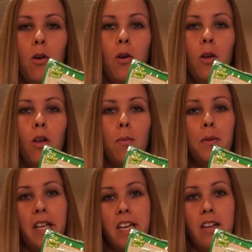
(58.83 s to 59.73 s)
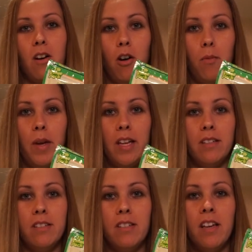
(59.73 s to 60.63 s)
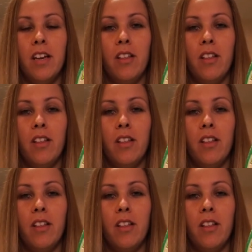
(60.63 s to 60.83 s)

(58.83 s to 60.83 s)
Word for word: whole plain almonds.